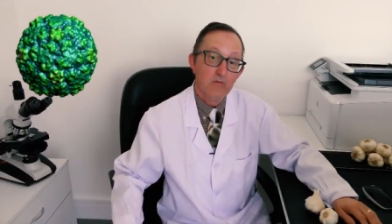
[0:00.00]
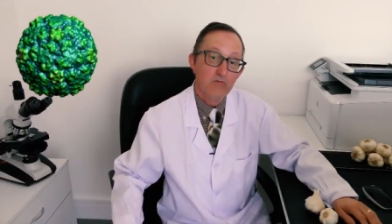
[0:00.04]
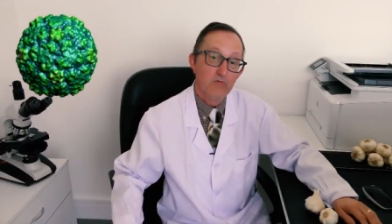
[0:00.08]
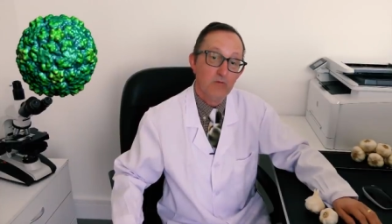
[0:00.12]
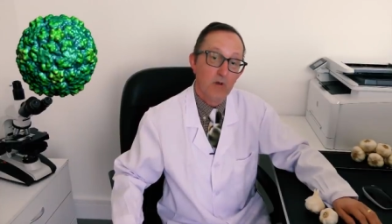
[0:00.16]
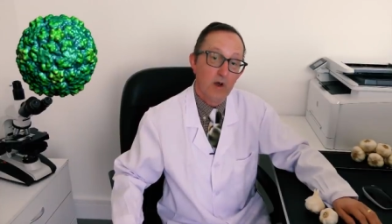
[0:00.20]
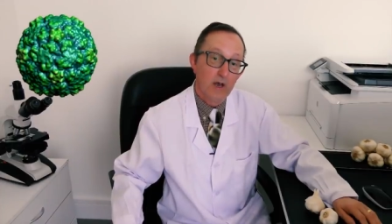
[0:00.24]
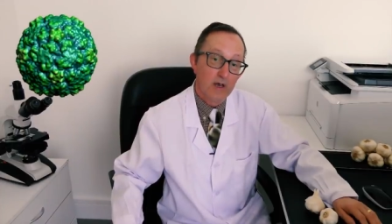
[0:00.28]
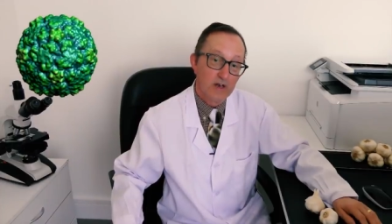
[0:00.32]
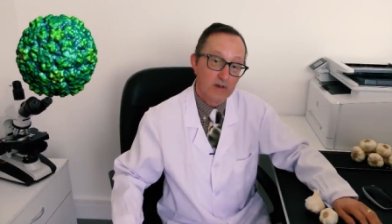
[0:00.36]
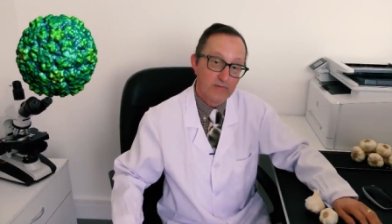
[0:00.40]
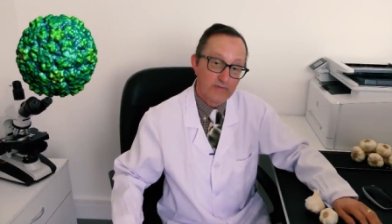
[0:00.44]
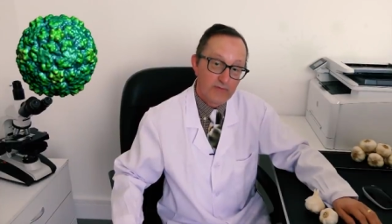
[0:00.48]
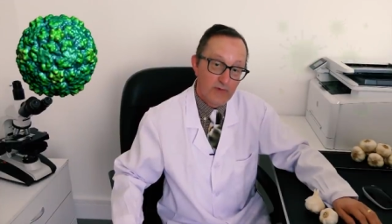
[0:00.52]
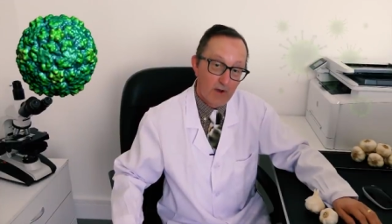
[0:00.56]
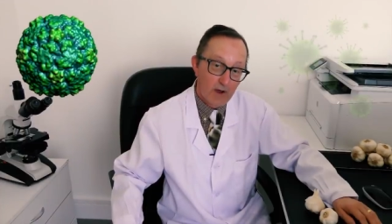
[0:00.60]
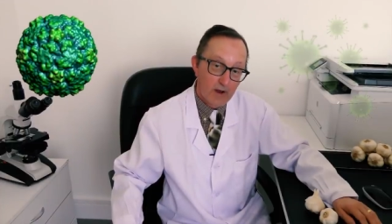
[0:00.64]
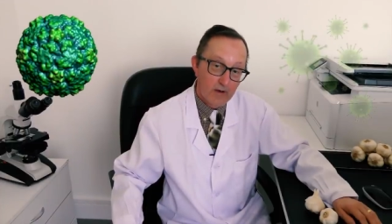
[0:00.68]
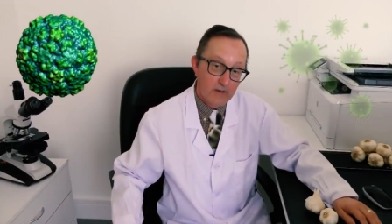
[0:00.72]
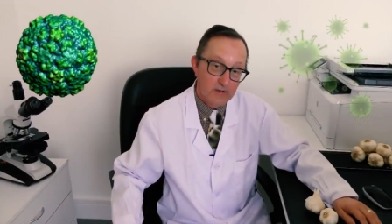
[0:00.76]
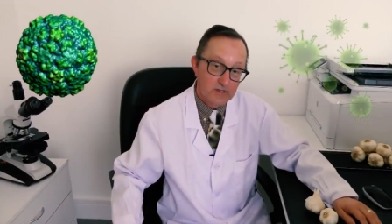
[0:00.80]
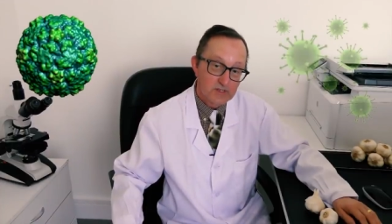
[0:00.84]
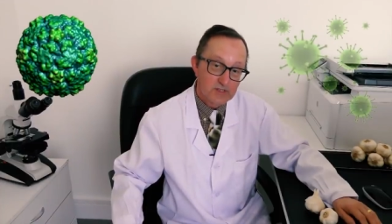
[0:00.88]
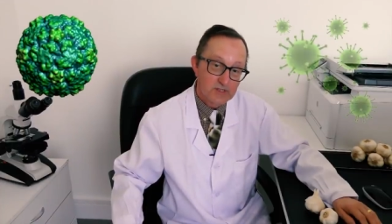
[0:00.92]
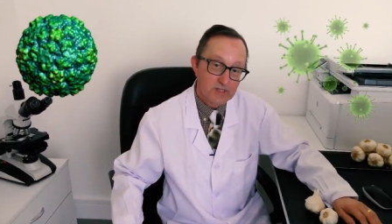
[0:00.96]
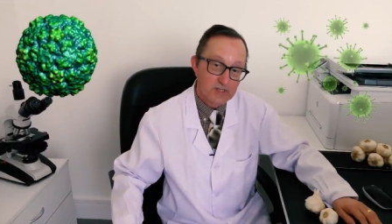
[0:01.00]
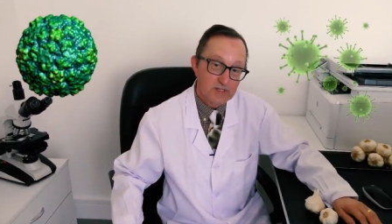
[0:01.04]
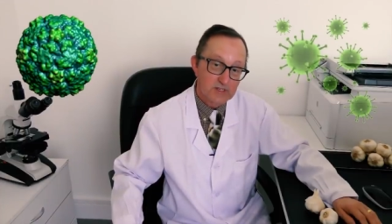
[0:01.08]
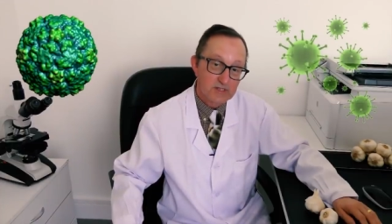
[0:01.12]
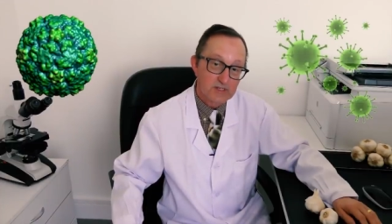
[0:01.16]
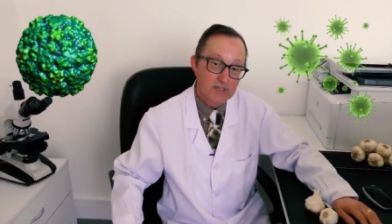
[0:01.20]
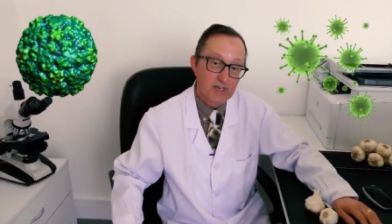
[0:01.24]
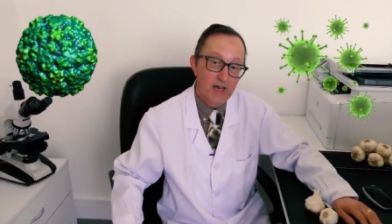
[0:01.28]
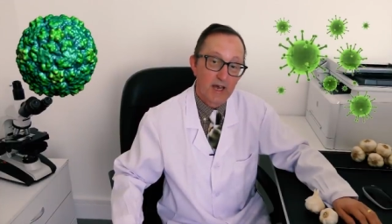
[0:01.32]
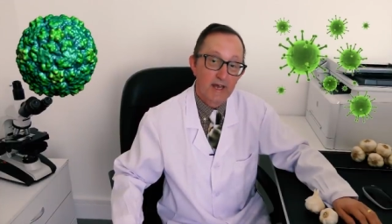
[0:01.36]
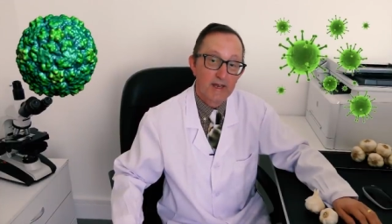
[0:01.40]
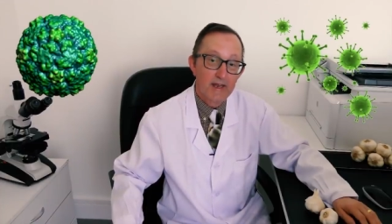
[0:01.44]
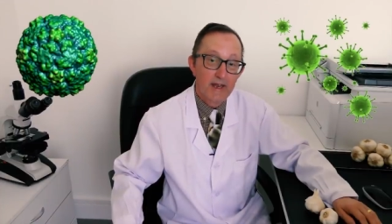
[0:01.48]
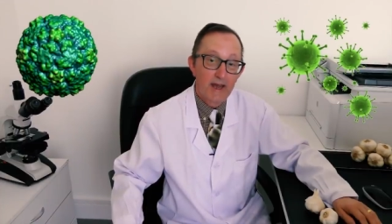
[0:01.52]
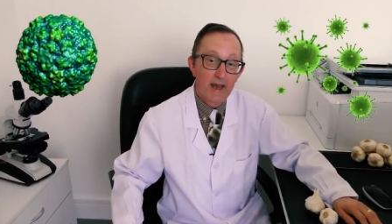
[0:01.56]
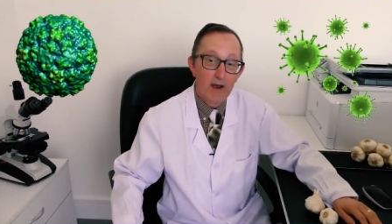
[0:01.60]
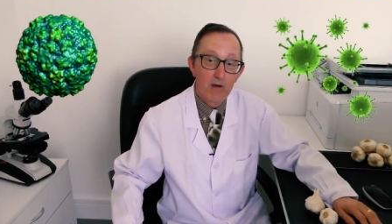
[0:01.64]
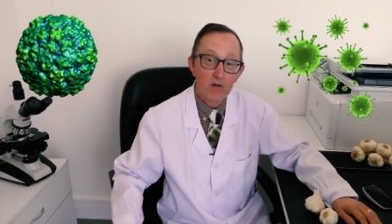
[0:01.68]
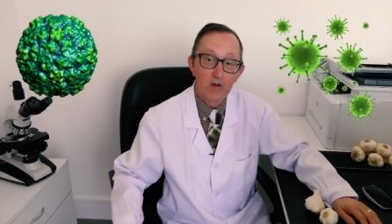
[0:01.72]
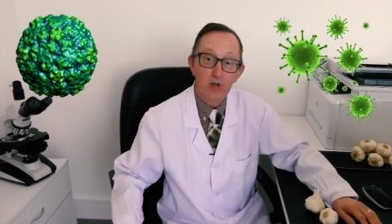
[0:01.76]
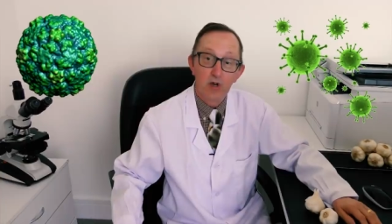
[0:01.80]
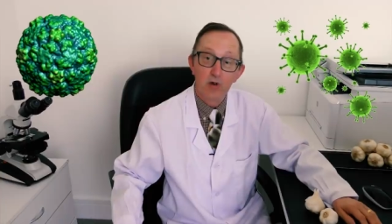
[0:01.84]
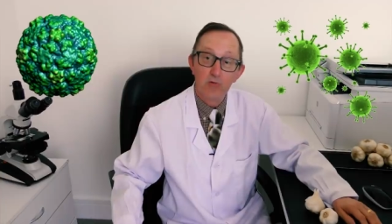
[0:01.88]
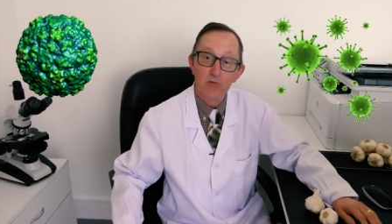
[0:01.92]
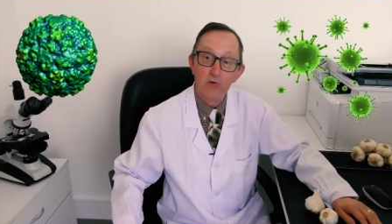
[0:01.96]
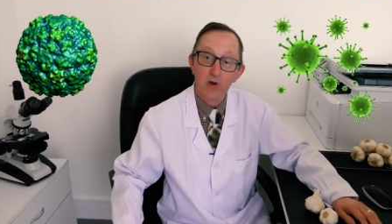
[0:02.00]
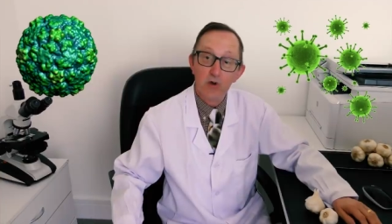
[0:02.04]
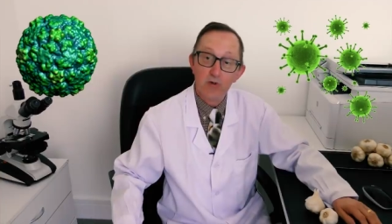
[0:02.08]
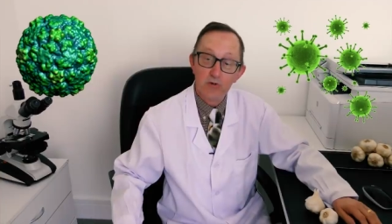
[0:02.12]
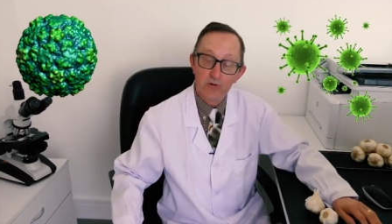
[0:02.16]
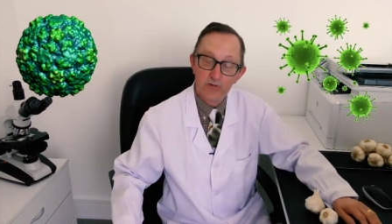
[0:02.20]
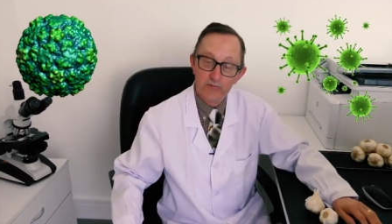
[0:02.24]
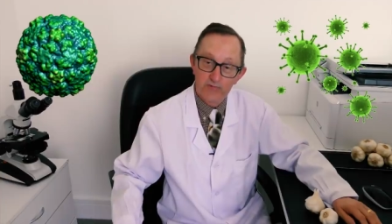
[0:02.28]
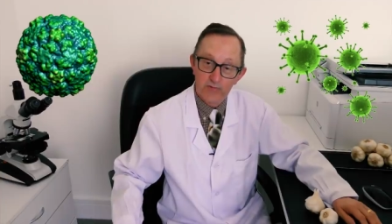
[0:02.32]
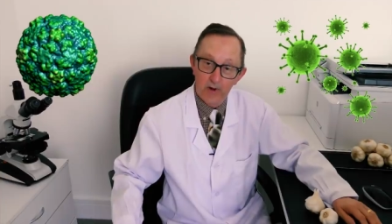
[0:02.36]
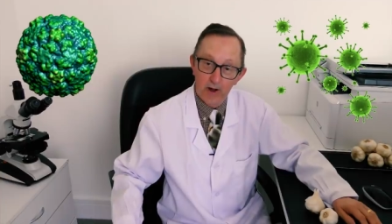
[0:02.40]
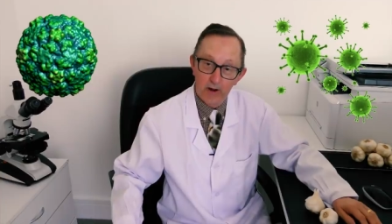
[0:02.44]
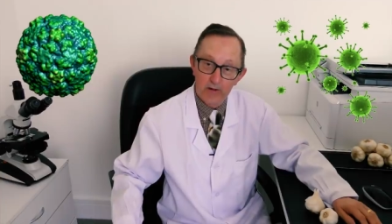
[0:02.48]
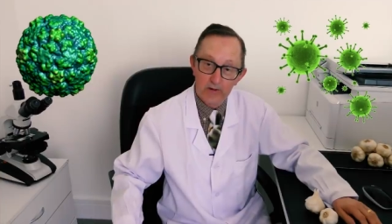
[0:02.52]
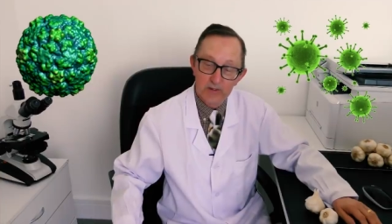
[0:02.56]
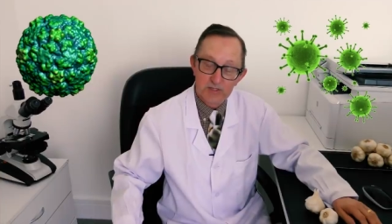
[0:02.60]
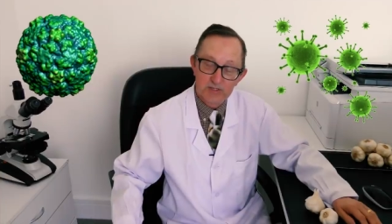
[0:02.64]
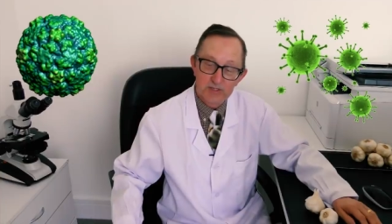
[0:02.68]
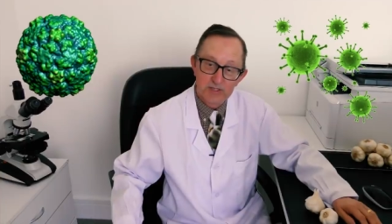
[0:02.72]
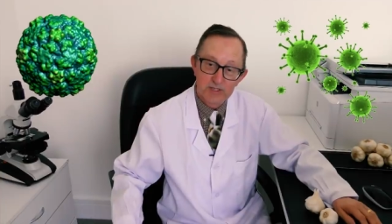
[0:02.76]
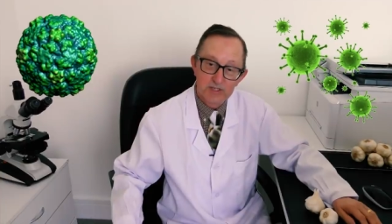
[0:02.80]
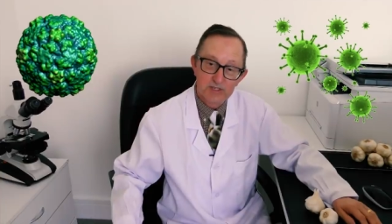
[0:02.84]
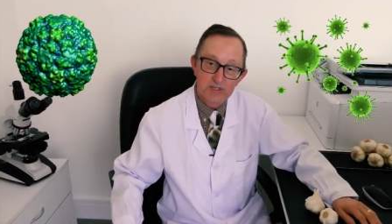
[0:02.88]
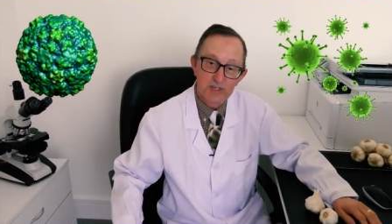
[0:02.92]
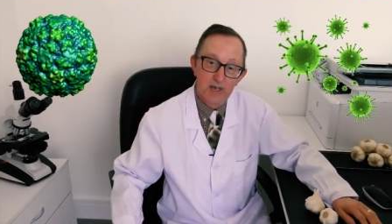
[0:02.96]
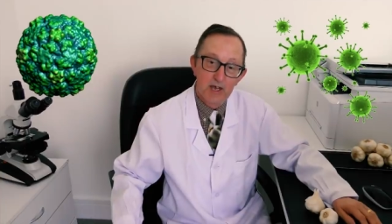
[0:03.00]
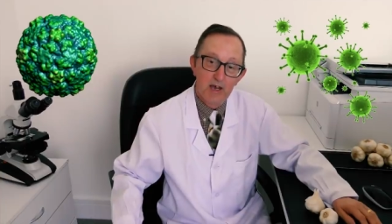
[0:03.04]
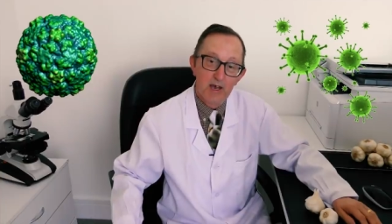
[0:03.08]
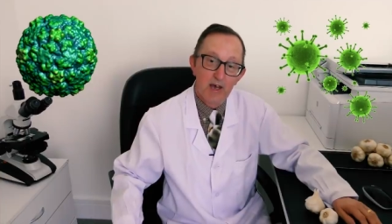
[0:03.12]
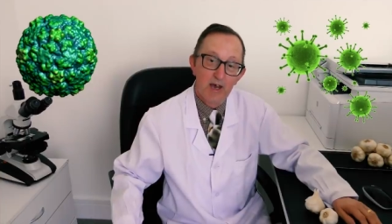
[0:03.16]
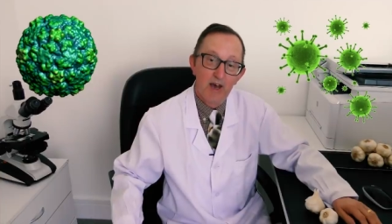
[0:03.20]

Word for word: rhinoviruses and now coronaviruses